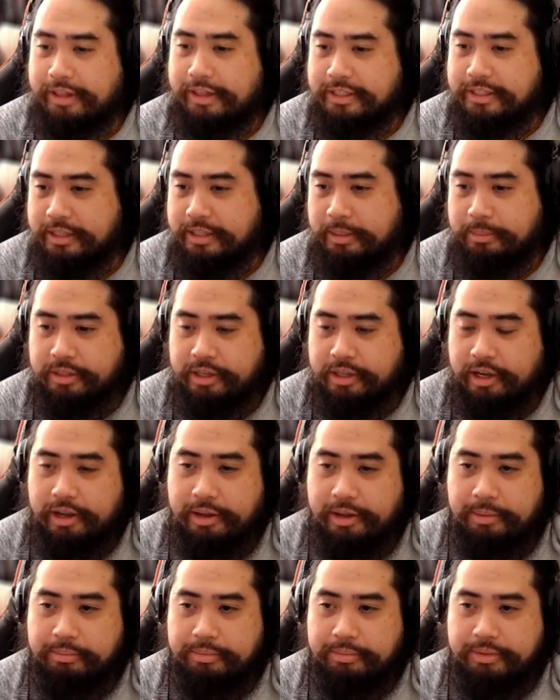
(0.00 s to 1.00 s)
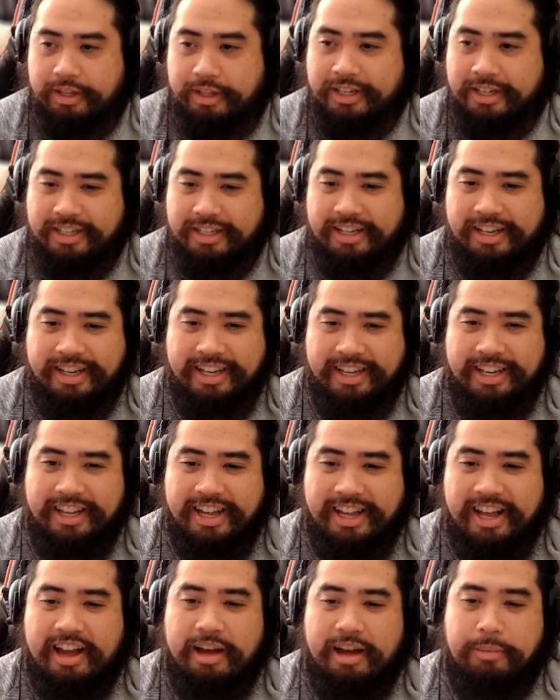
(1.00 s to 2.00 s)
same time.
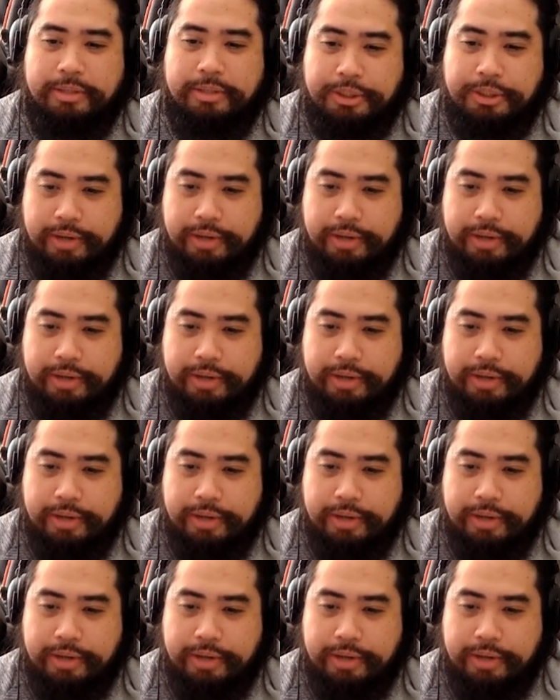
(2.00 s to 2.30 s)
But try